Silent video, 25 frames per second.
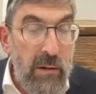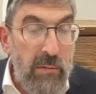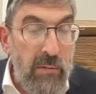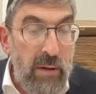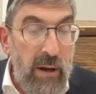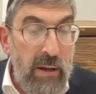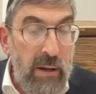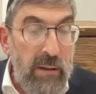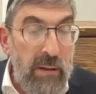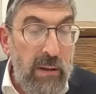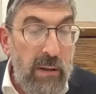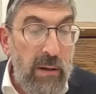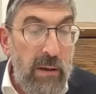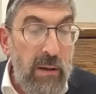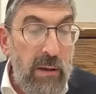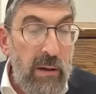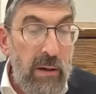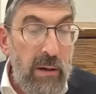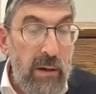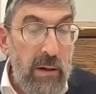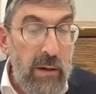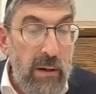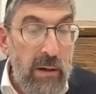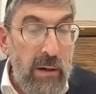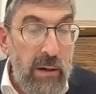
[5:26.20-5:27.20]
right?
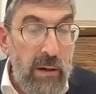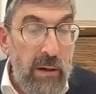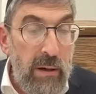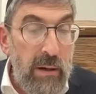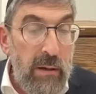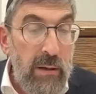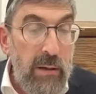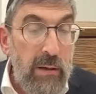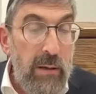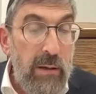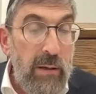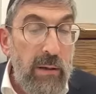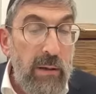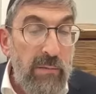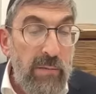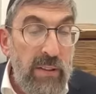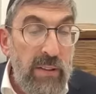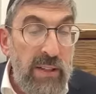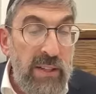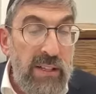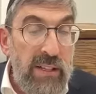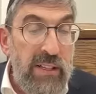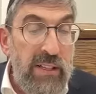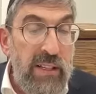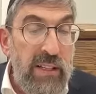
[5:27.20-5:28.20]
For
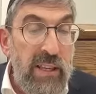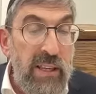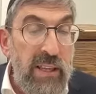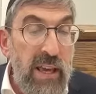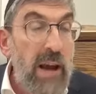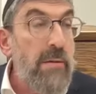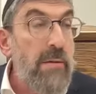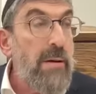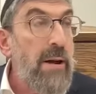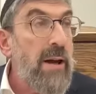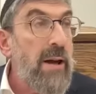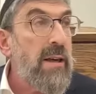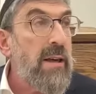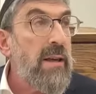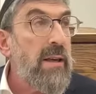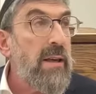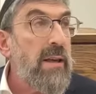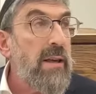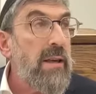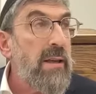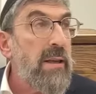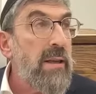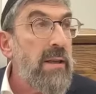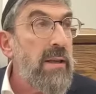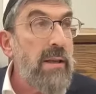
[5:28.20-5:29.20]
listening Yerek,
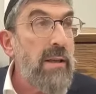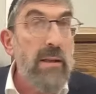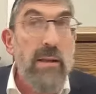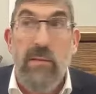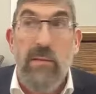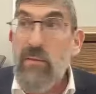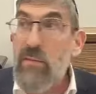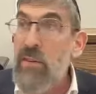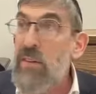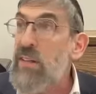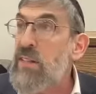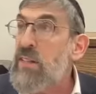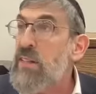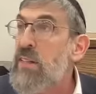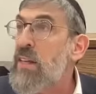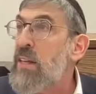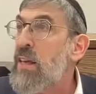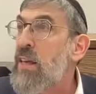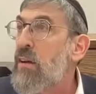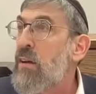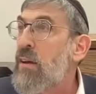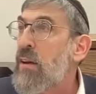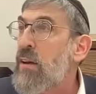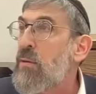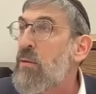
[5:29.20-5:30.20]

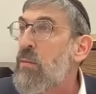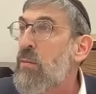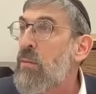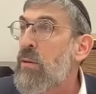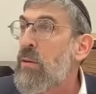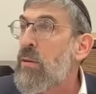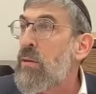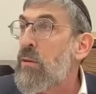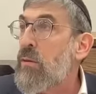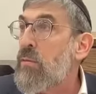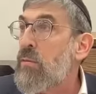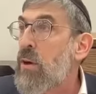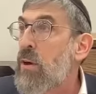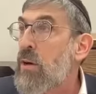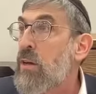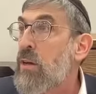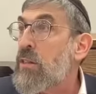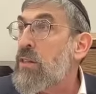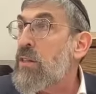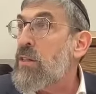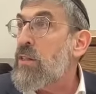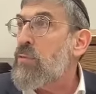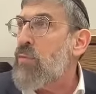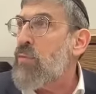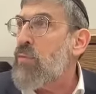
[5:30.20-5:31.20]

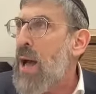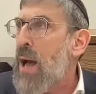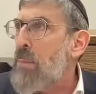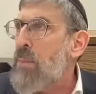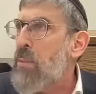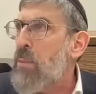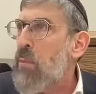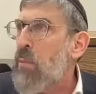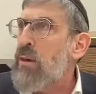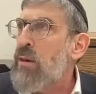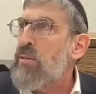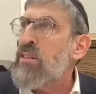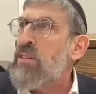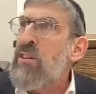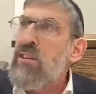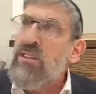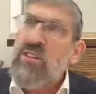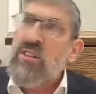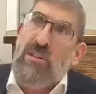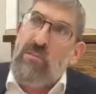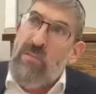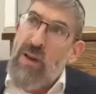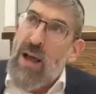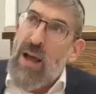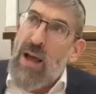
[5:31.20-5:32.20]
Yerokos is Rabin. Why use
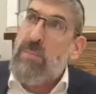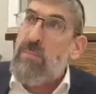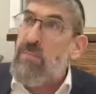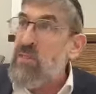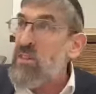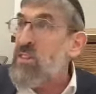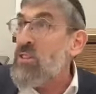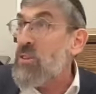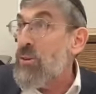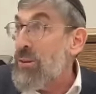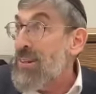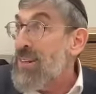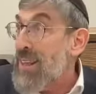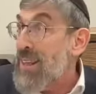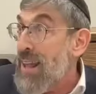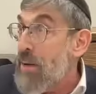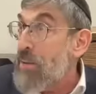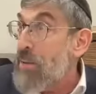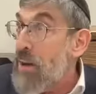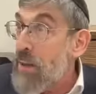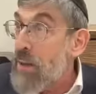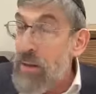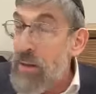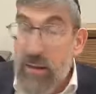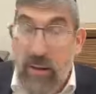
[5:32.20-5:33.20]
Lashon Rabin? Just learn
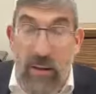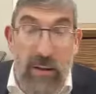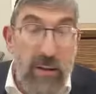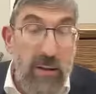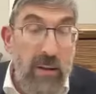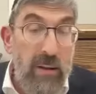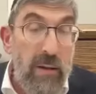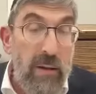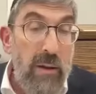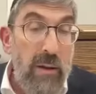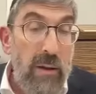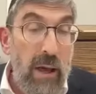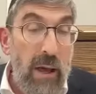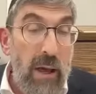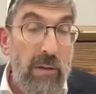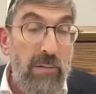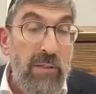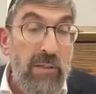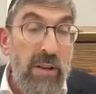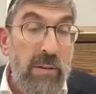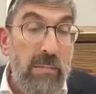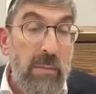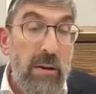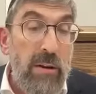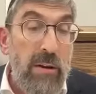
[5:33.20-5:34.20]
Yerek. And
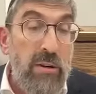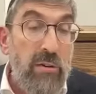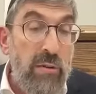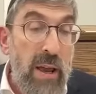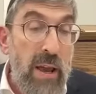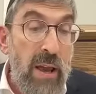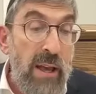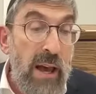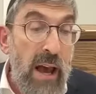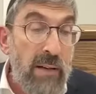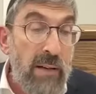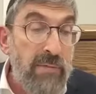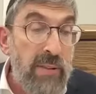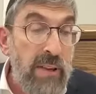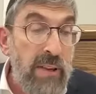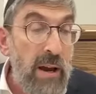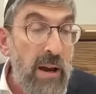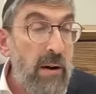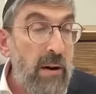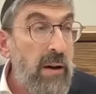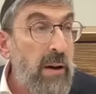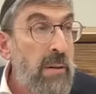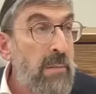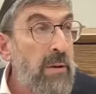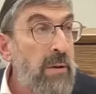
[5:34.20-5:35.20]
for the Gemara, Trey Gavni
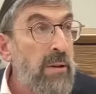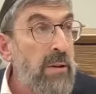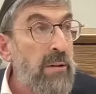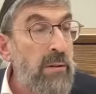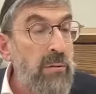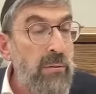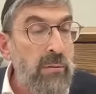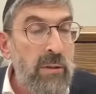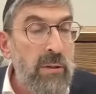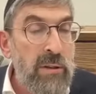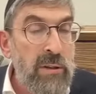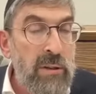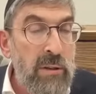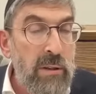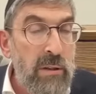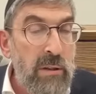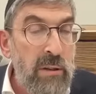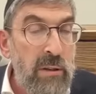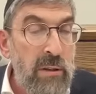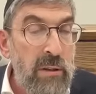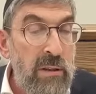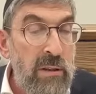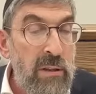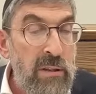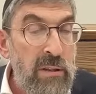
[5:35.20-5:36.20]
Yerek. I'm going to learn two
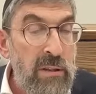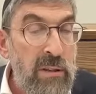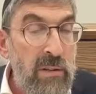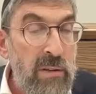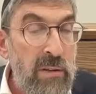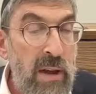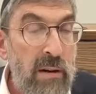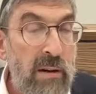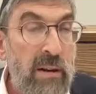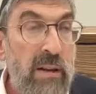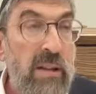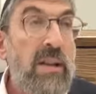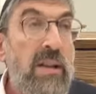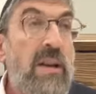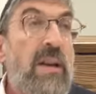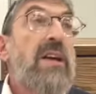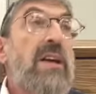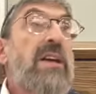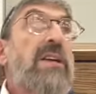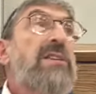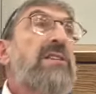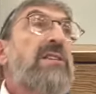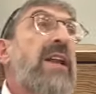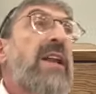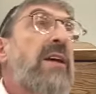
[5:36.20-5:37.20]
dins of Yerek.
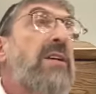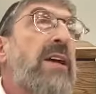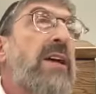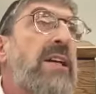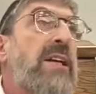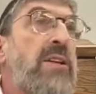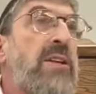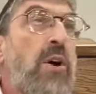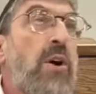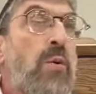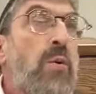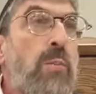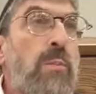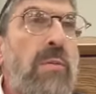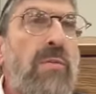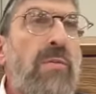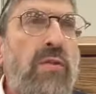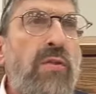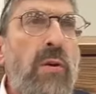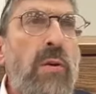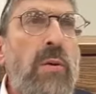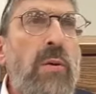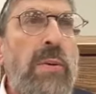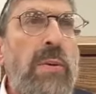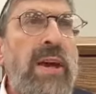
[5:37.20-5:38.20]
So now, guys,
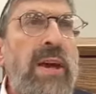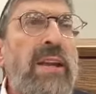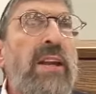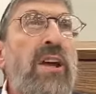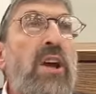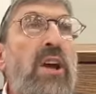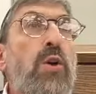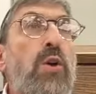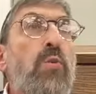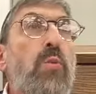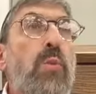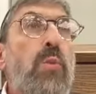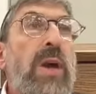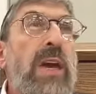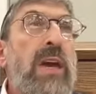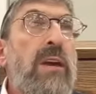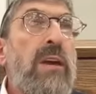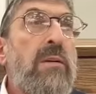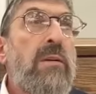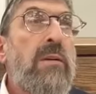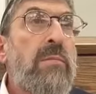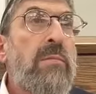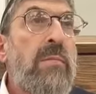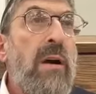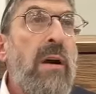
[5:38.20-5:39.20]
before we begin,
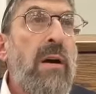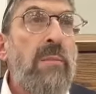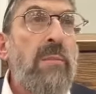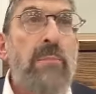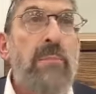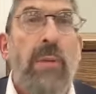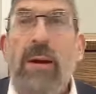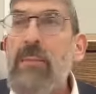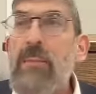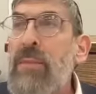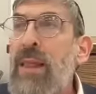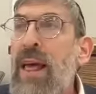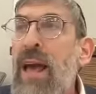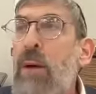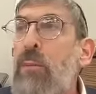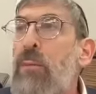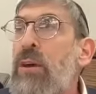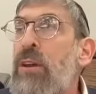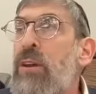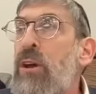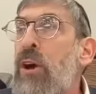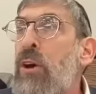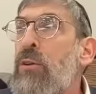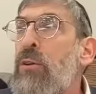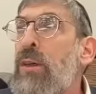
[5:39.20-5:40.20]
we know
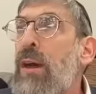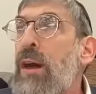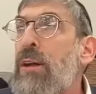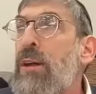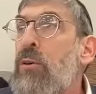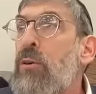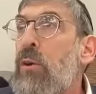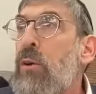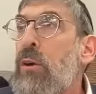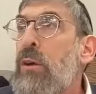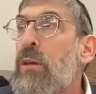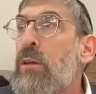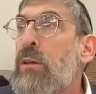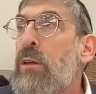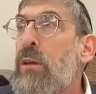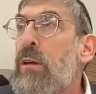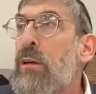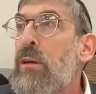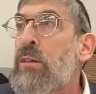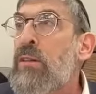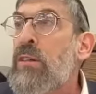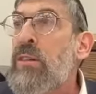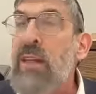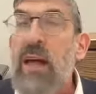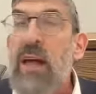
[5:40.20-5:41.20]
that in order
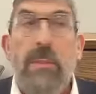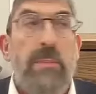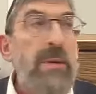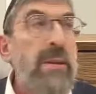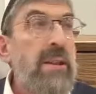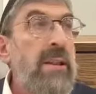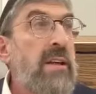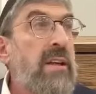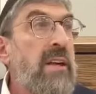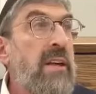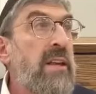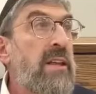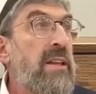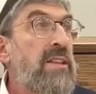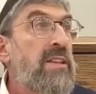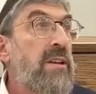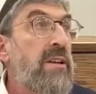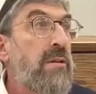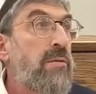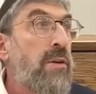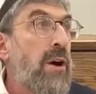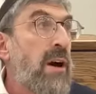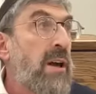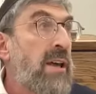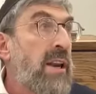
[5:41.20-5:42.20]
to stop you in
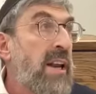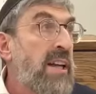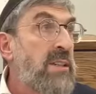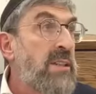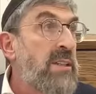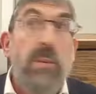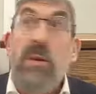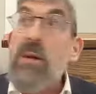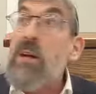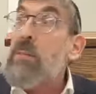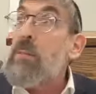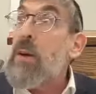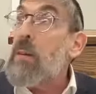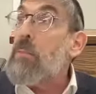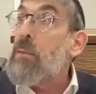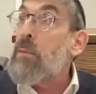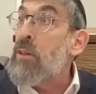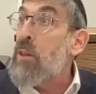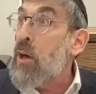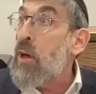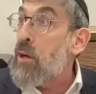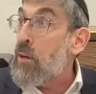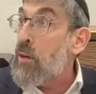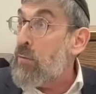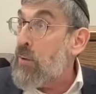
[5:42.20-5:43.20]
Chilas Aroy, it has to be a Gemara
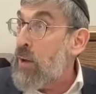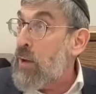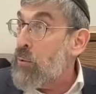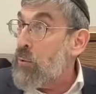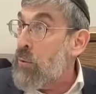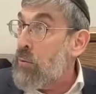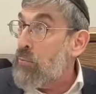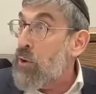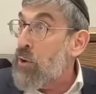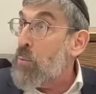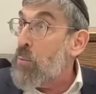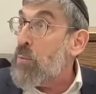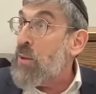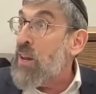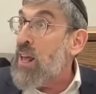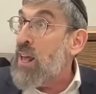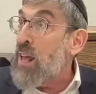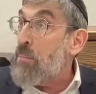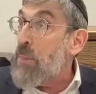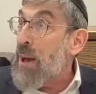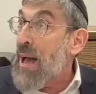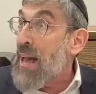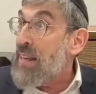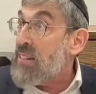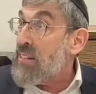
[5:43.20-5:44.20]
Malacha, right? Or Roy
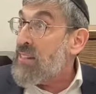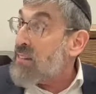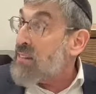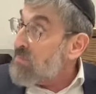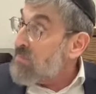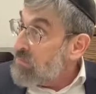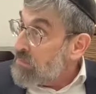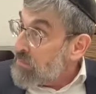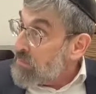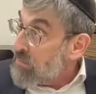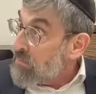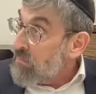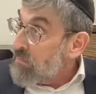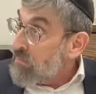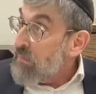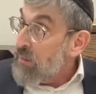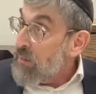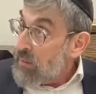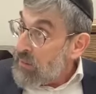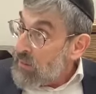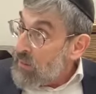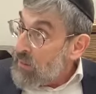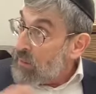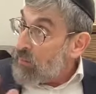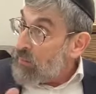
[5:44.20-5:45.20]
Pnei Abayis.
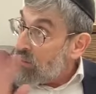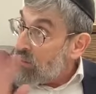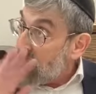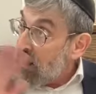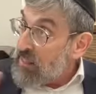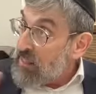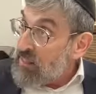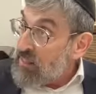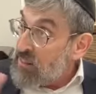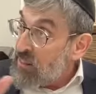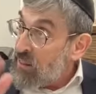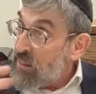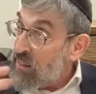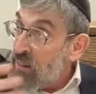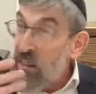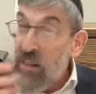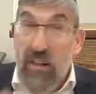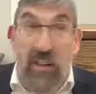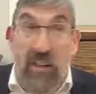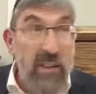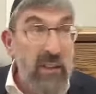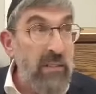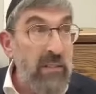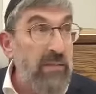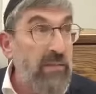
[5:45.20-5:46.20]
In other words, that's the
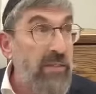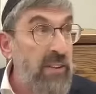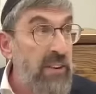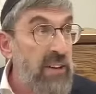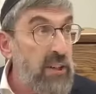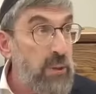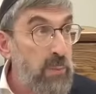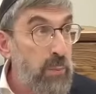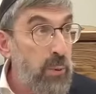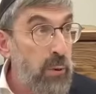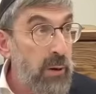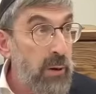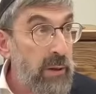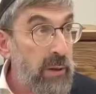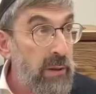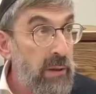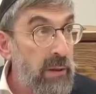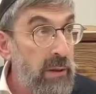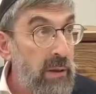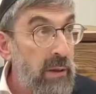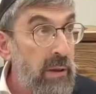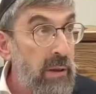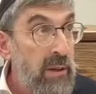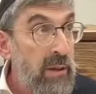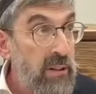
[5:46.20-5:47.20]
finish point.
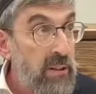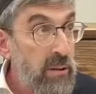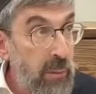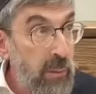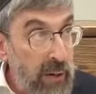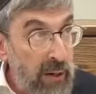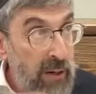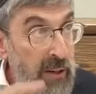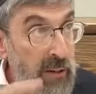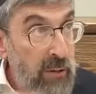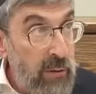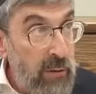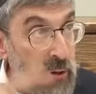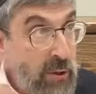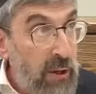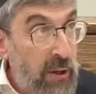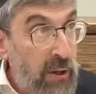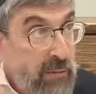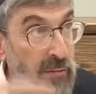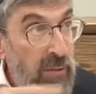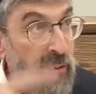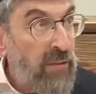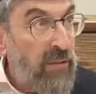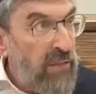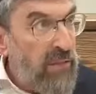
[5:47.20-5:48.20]
So we're going to
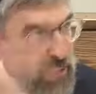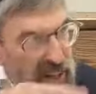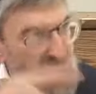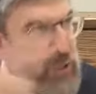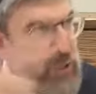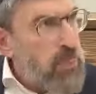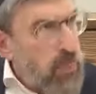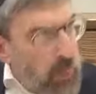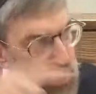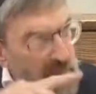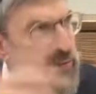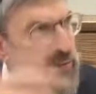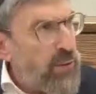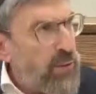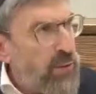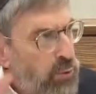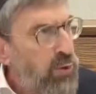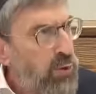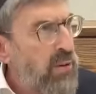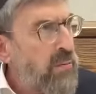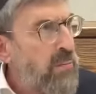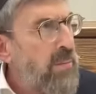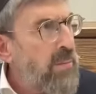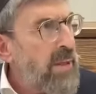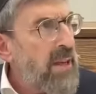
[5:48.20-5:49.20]
give the finish point for two
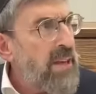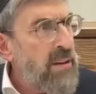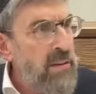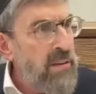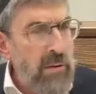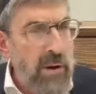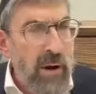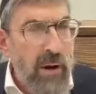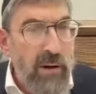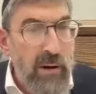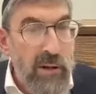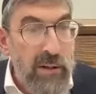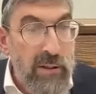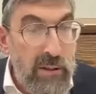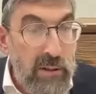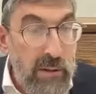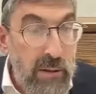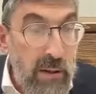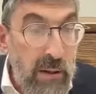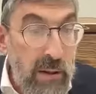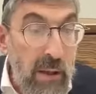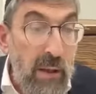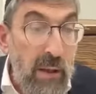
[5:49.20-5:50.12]
different night Yerokos.